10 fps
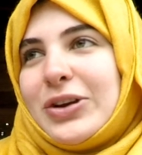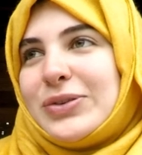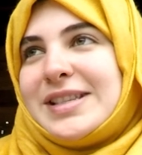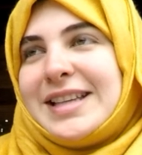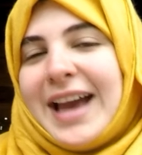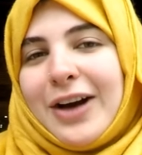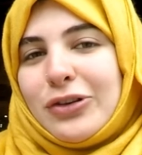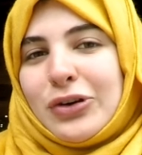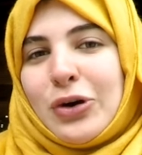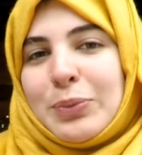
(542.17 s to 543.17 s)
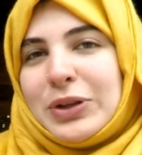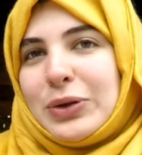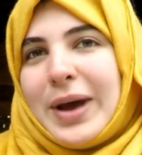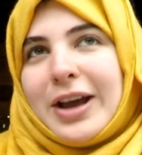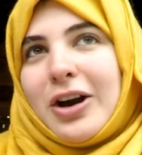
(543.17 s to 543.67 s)
know, see how the Kopi
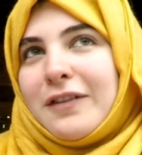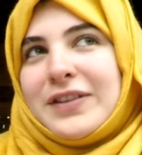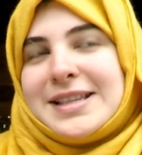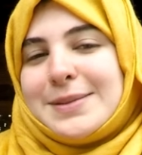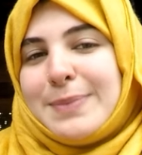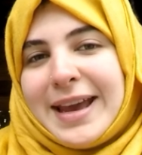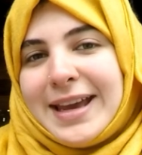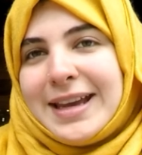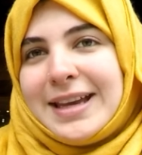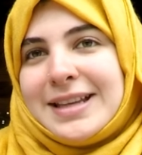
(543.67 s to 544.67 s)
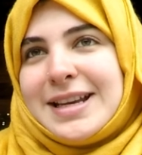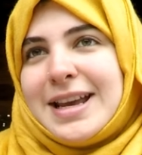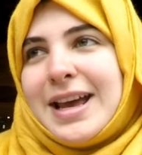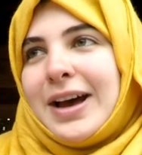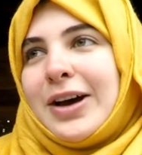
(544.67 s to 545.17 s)
Luwak coffee is made,
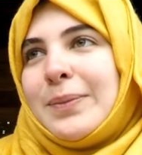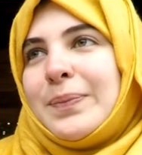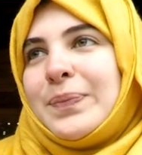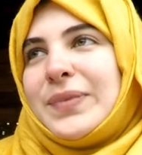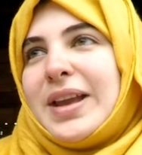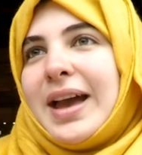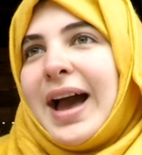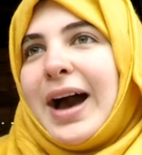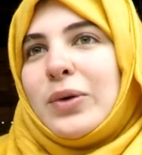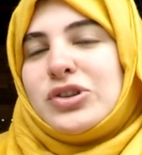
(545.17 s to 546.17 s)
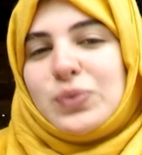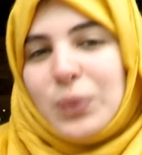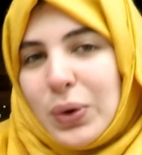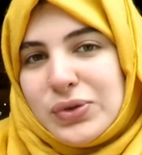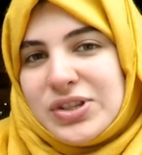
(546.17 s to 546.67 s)
um, how it's
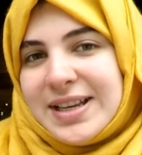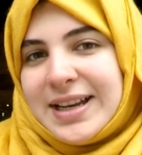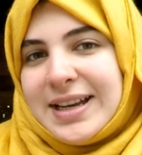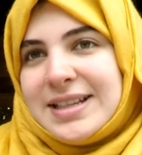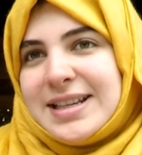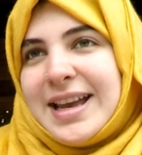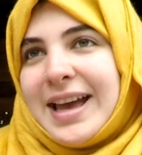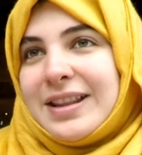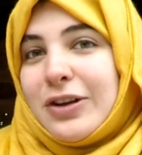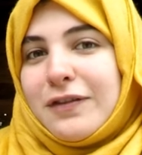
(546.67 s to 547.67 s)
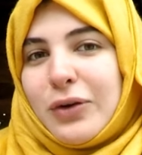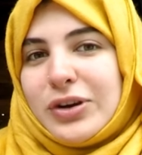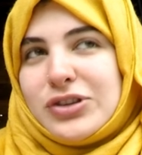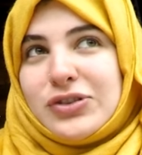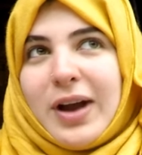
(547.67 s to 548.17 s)
roasted, and then of
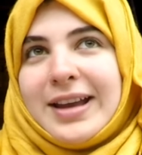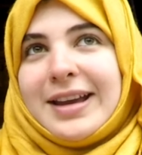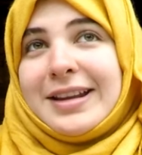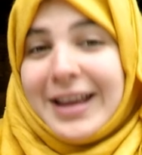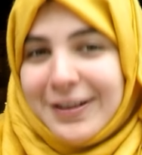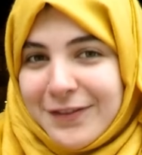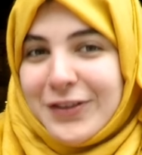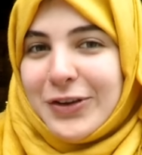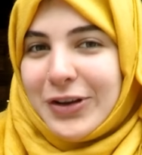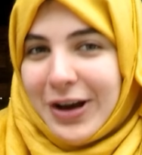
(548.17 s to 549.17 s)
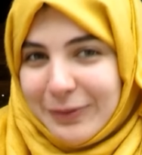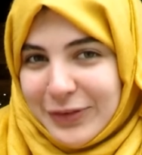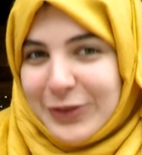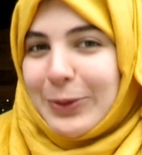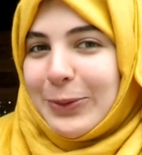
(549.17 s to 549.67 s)
course try it if you're
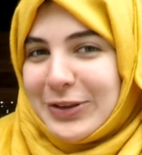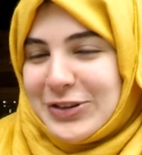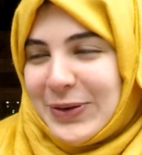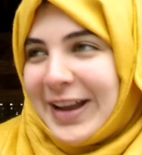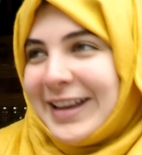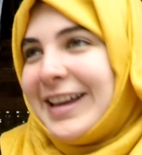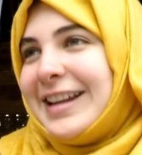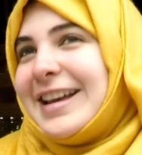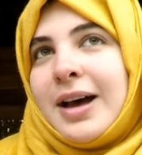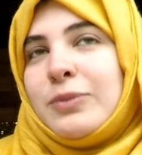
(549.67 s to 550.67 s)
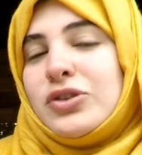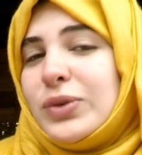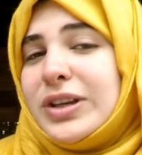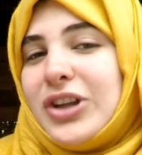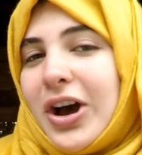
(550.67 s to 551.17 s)
comfortable with trying it. I'm
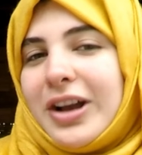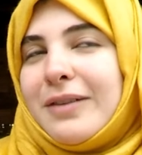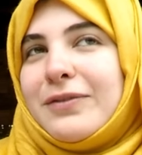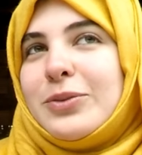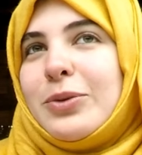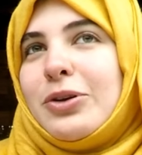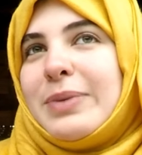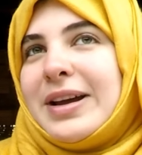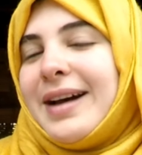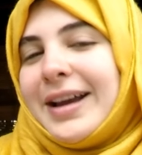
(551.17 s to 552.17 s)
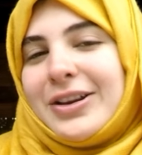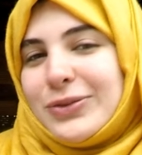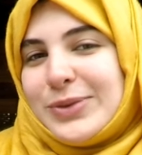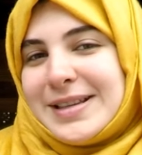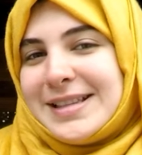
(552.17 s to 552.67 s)
usually not comfortable, but I
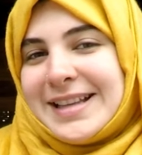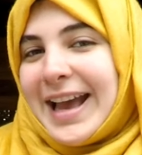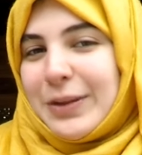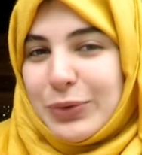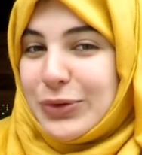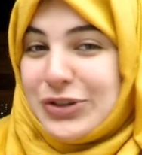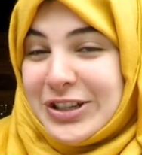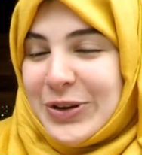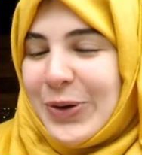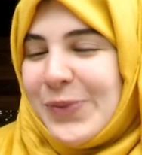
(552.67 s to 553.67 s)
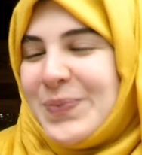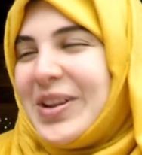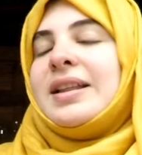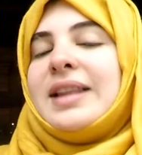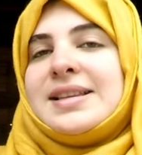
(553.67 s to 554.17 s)
couldn't resist the cappuccino.
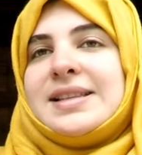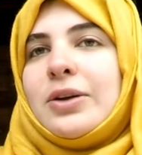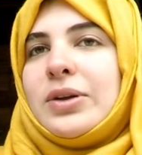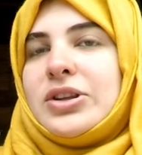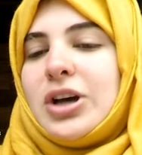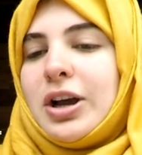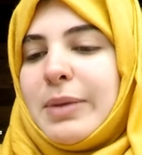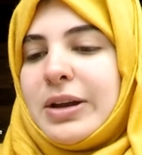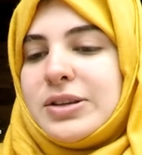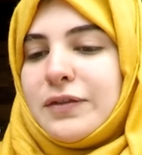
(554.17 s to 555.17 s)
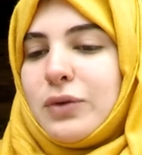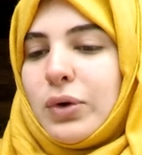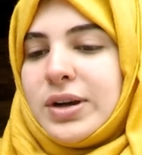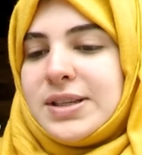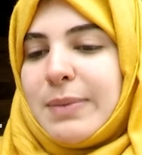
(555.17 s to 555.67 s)
Last thing I want to talk about is, of
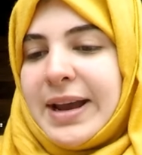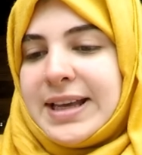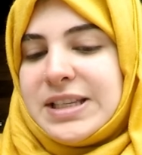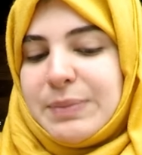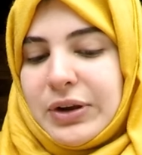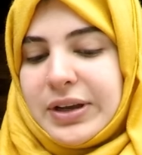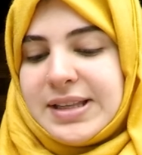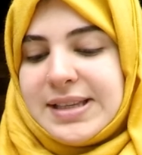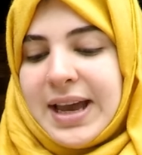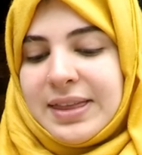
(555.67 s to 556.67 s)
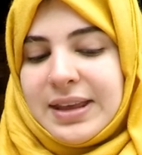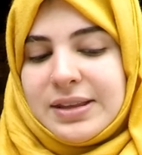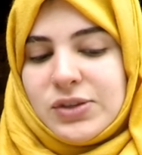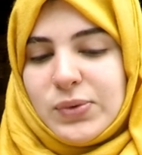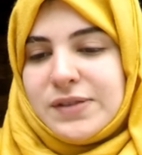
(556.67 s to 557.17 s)
course, my experience. I think
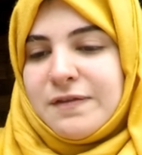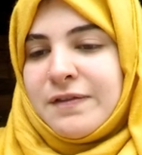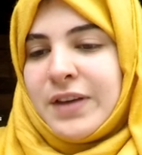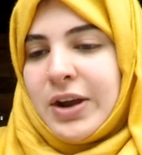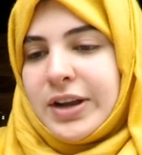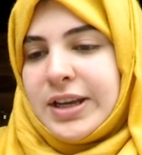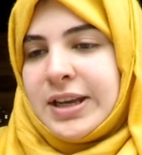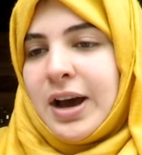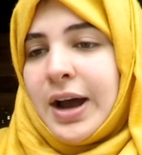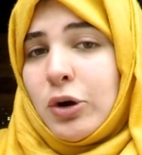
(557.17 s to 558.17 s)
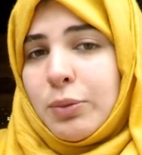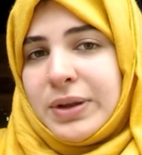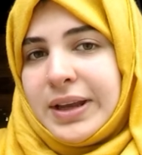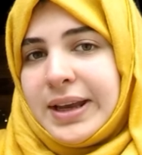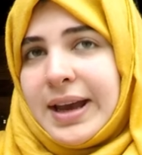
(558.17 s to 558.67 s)
this was very
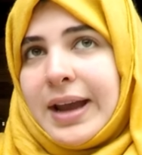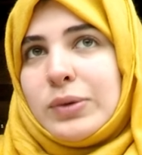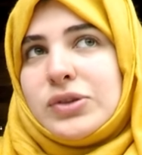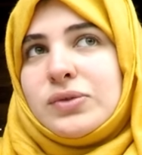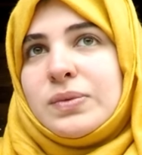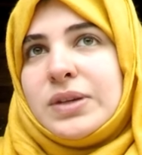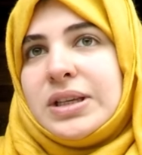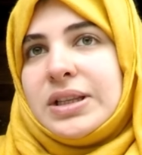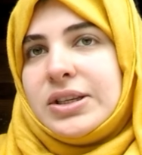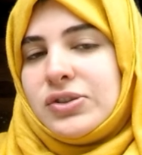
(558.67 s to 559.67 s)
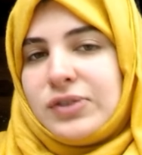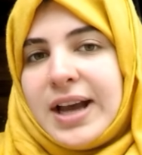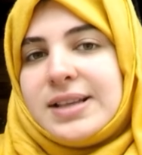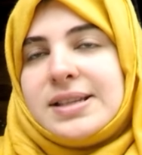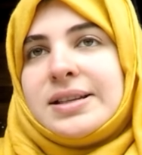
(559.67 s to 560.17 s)
eye-opening. I was really
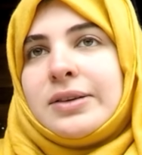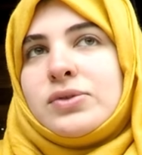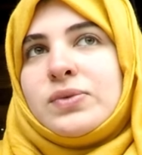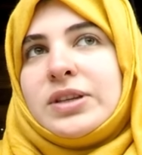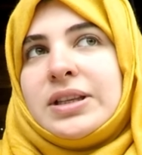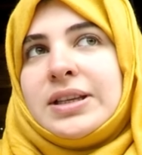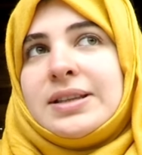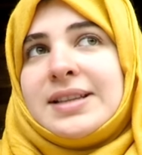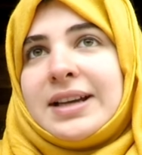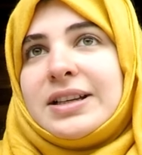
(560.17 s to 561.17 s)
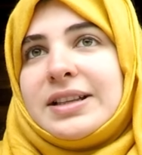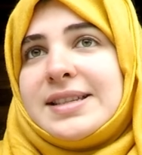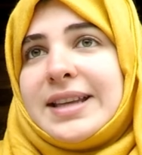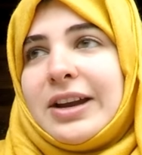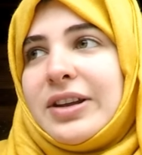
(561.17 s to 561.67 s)
stressed. I was really technically
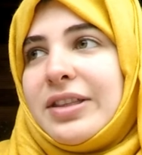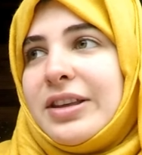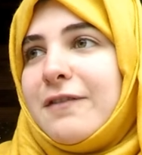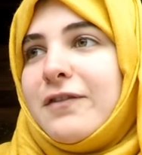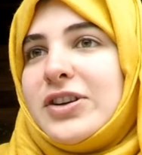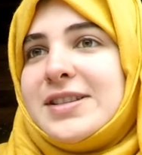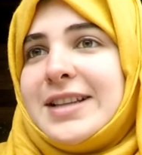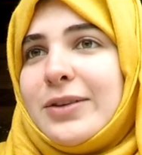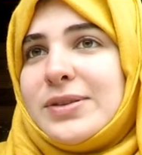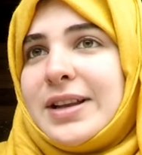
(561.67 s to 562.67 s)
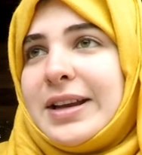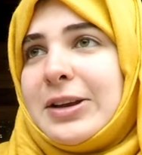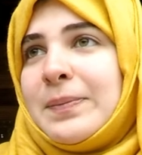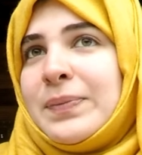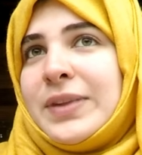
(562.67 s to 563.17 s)
scared. I think the first day I was like
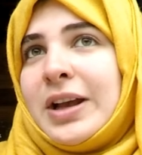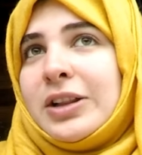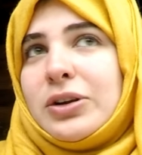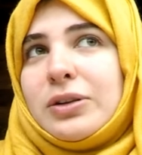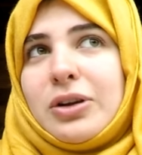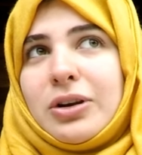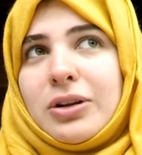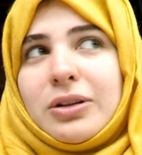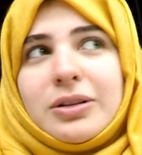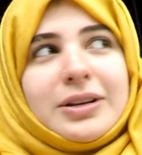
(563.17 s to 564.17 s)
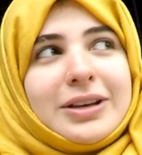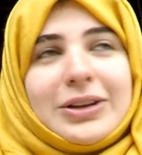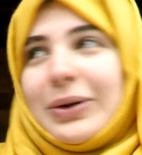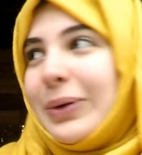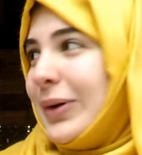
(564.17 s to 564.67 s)
a little girl, you
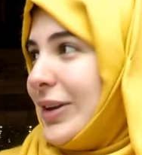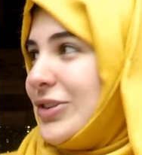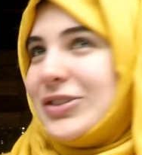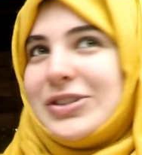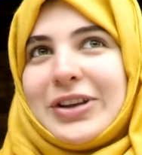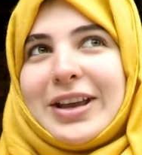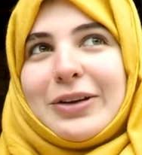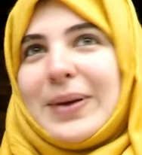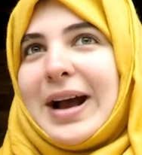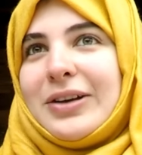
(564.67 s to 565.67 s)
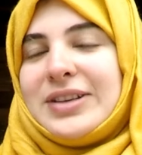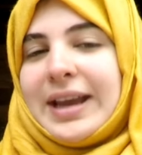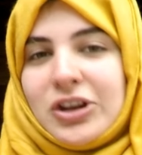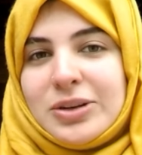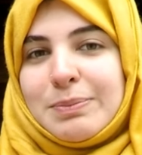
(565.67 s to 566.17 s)
know, just looking around. I
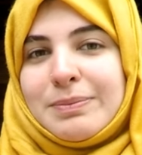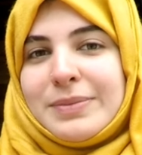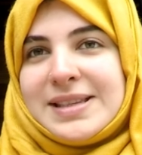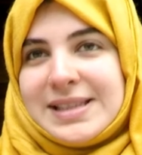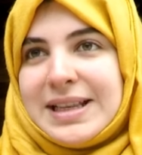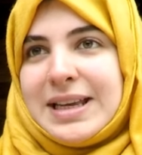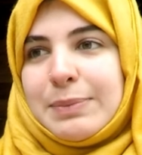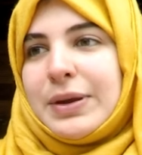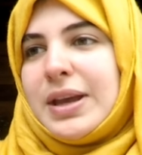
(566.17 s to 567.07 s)
couldn't sleep